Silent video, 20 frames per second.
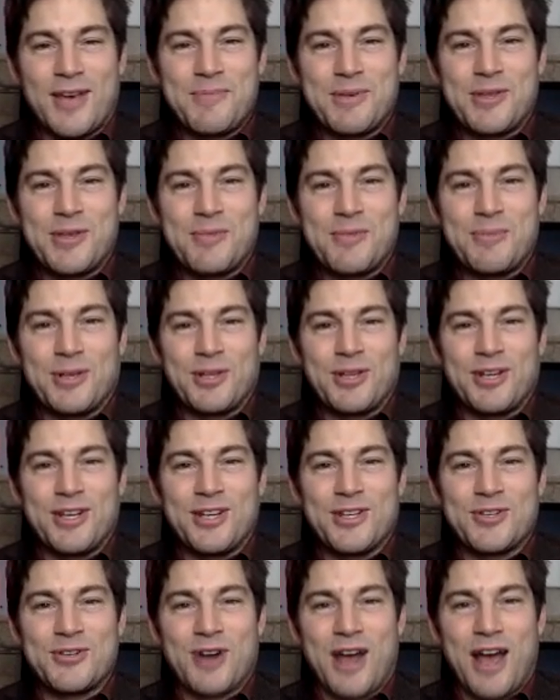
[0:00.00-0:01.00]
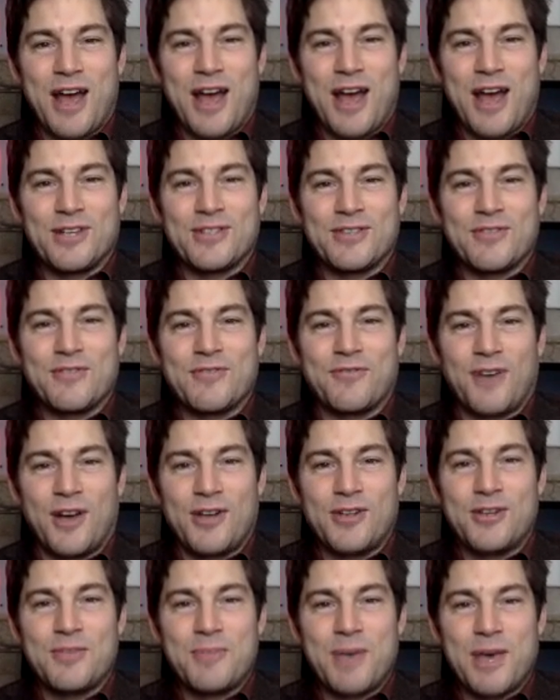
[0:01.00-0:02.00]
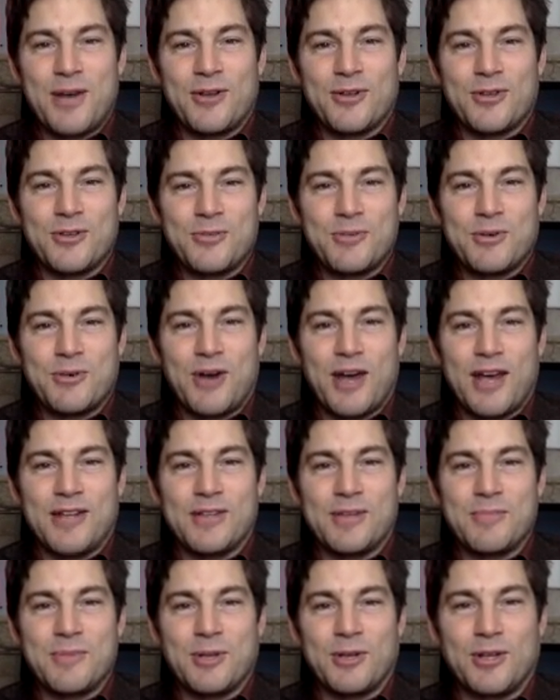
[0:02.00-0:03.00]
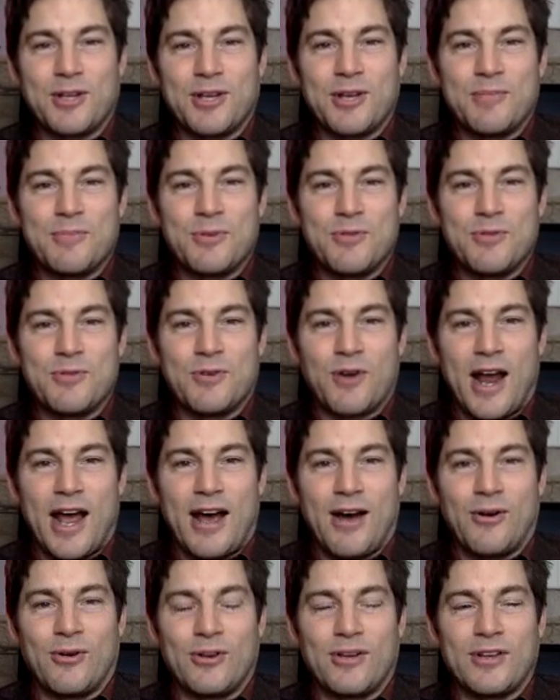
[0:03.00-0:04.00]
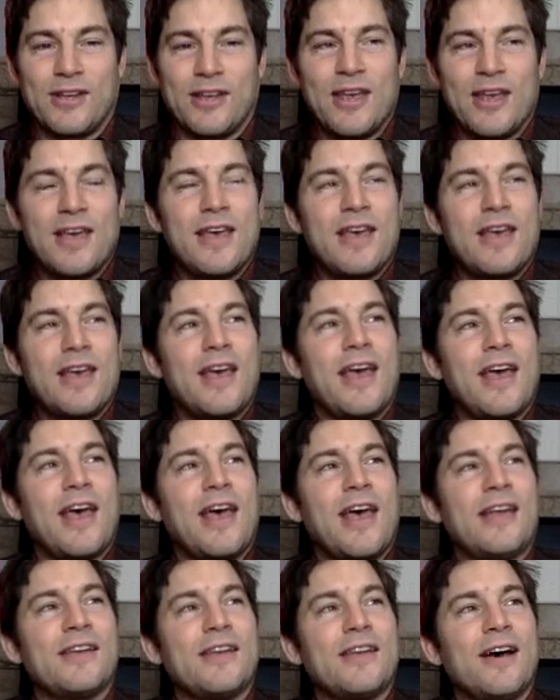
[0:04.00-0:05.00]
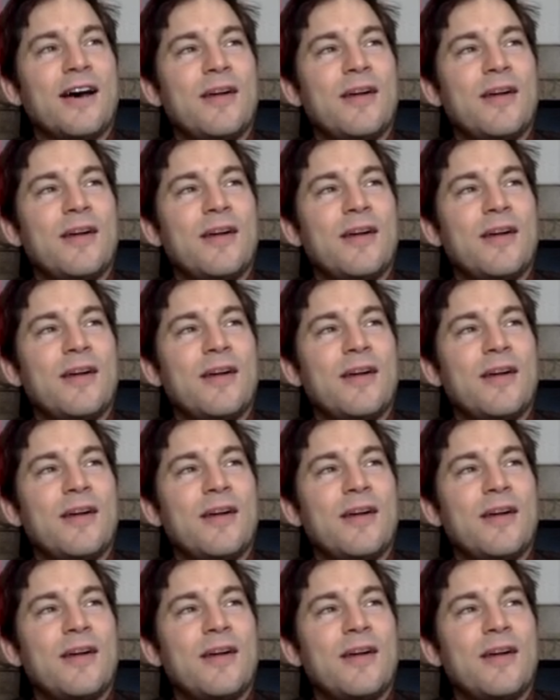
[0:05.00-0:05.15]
I mean, the ability to travel is a fundamental human right, the ability to move around. And